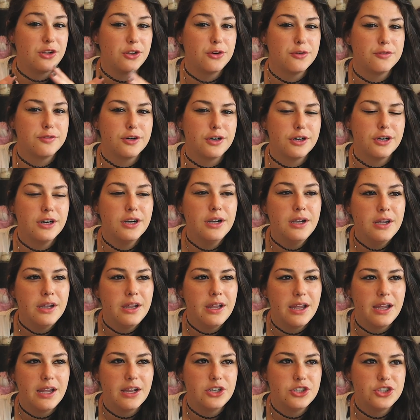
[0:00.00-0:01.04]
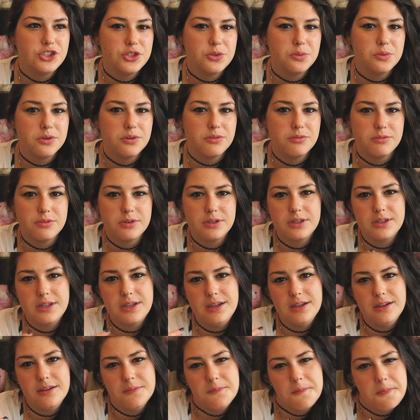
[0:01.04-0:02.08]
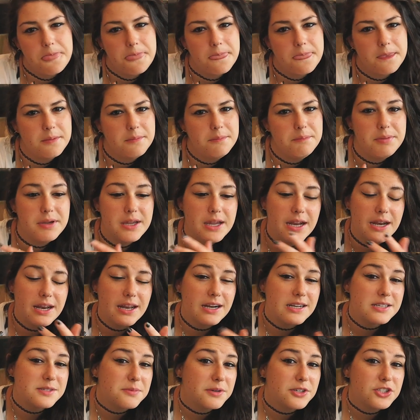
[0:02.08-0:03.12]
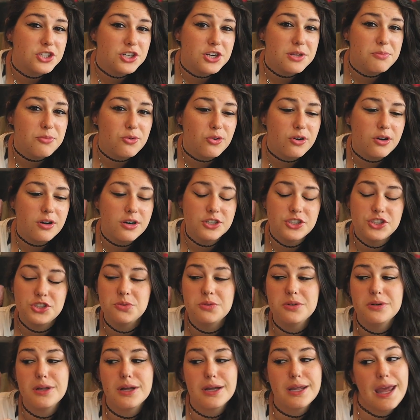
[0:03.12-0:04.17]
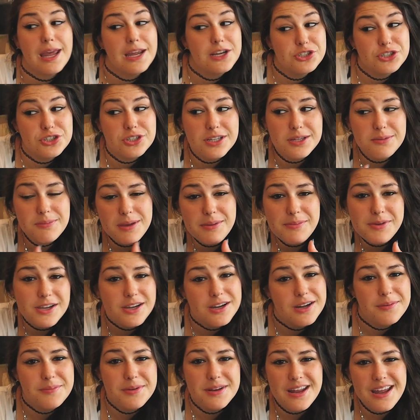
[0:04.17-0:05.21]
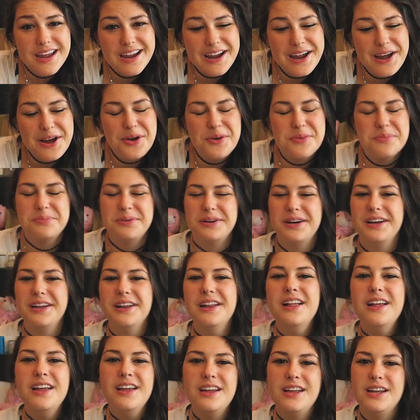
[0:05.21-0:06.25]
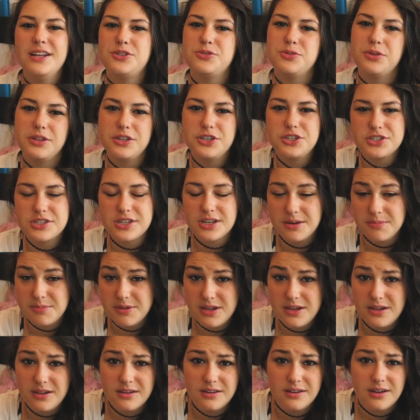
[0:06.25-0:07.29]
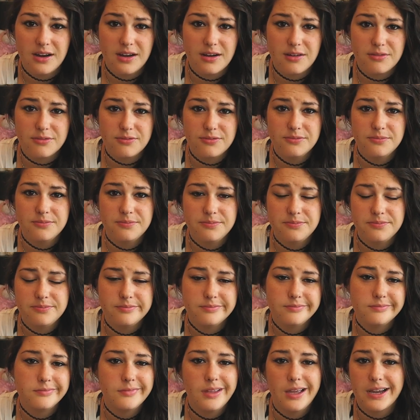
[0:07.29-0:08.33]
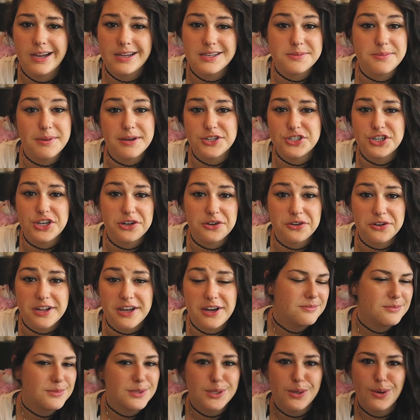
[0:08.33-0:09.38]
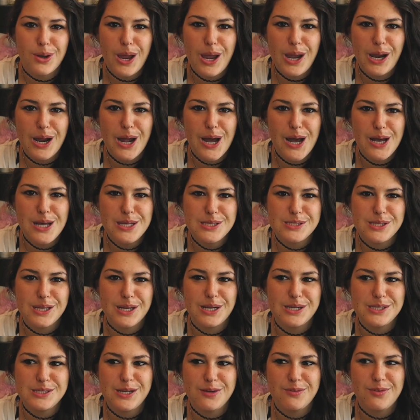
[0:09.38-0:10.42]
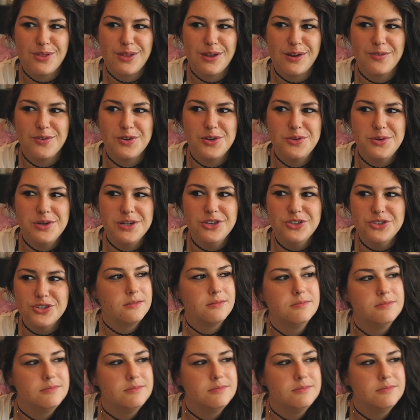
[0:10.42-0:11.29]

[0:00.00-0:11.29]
over and she wouldn't really be in it as much anymore. She would occasionally maybe come and hang out, but it's really just gonna be kind of, I guess, my channel now. So hey guys, I guess I have to think of a new intro.